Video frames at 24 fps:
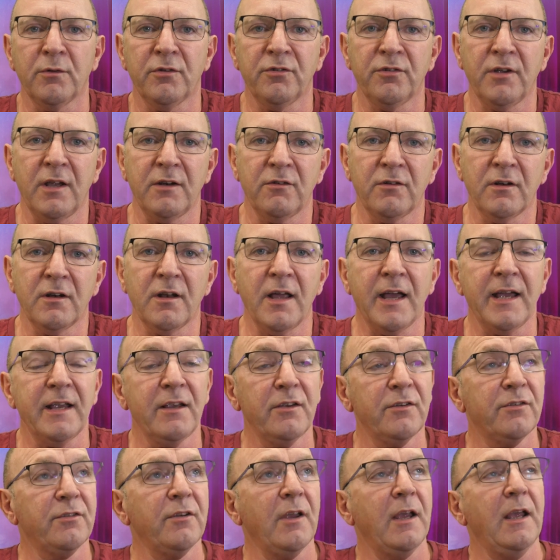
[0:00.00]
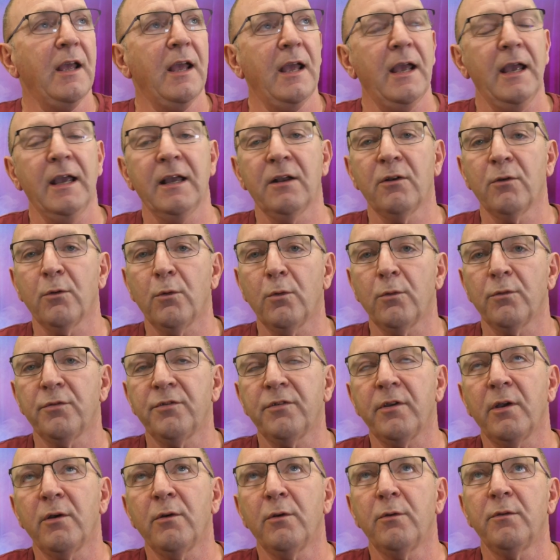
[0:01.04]
set delays and
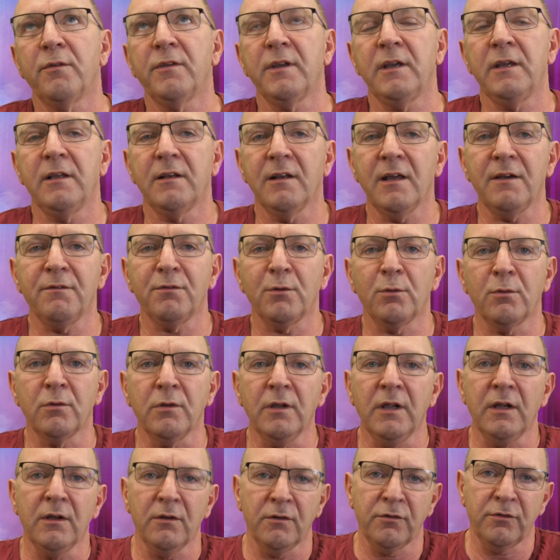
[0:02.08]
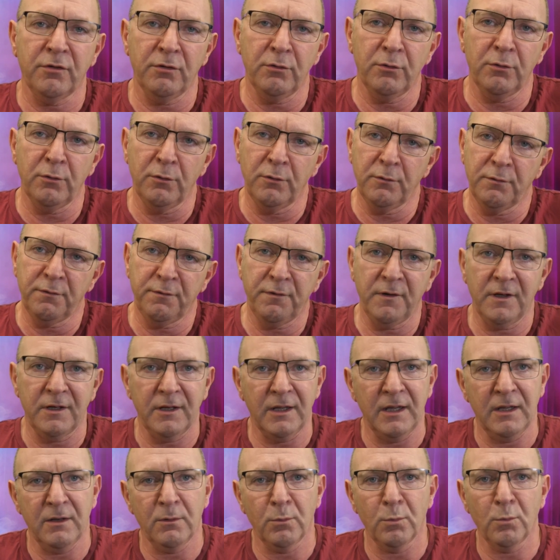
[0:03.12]
also the level to fit
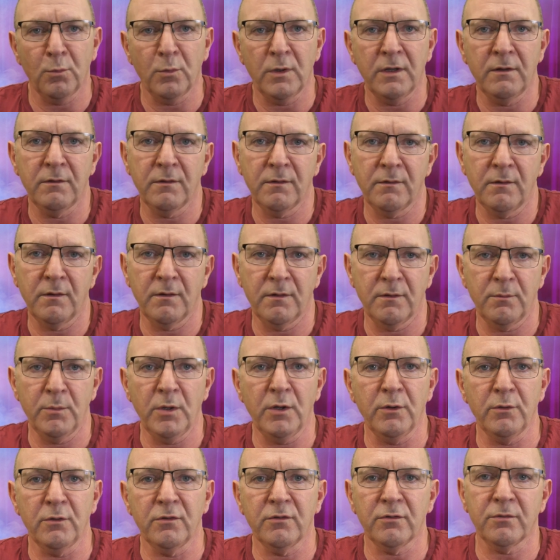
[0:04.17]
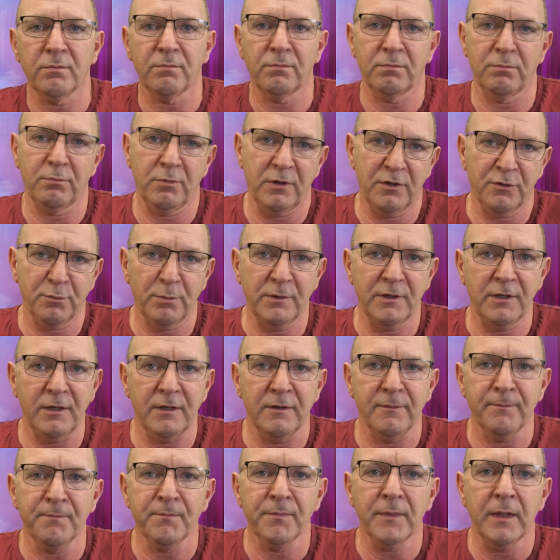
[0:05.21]
in with the Muse, which we
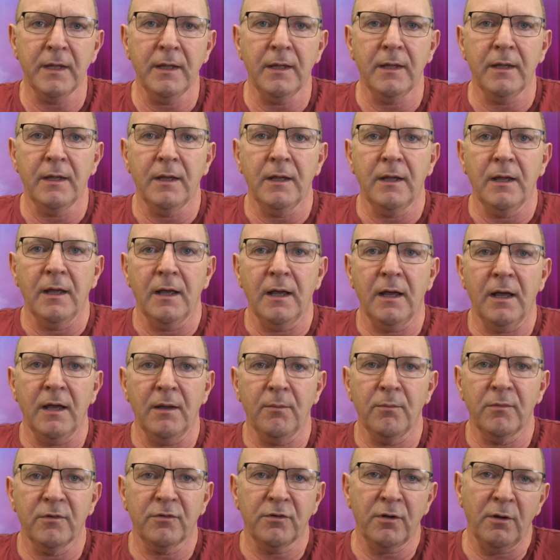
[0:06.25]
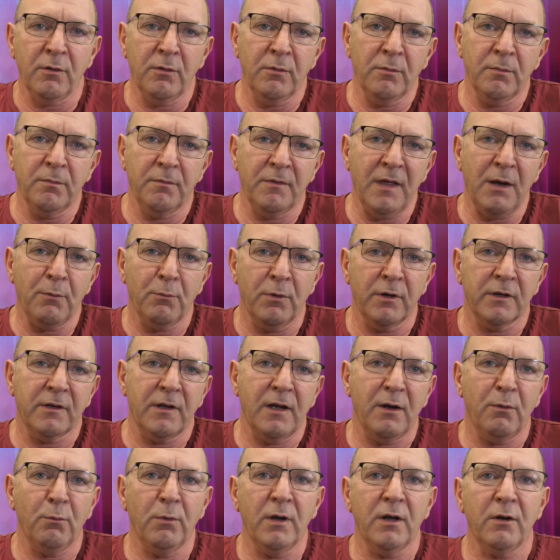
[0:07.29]
did. So that worked
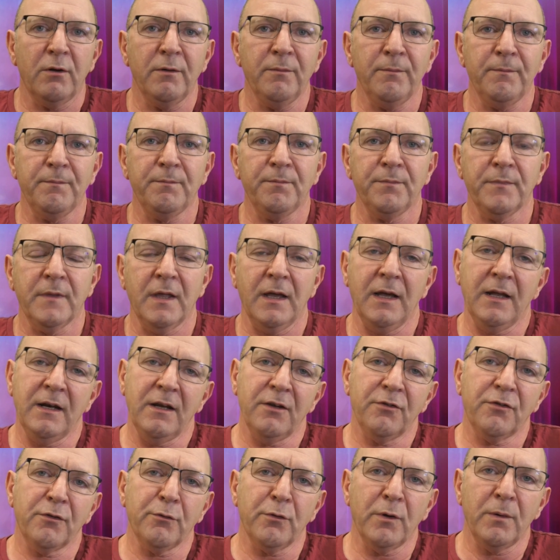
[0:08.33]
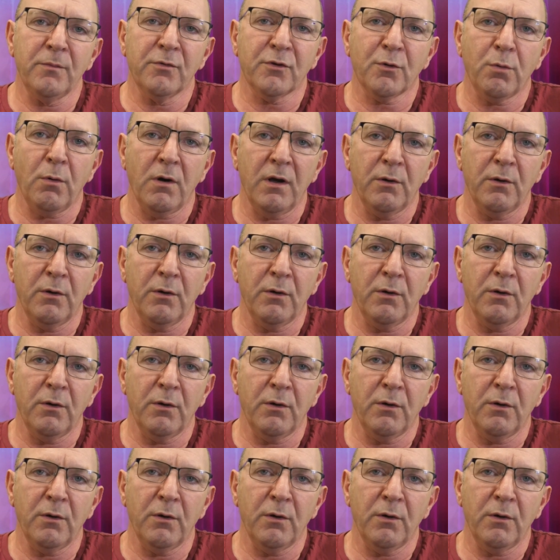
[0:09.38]
out well. And as the room's quite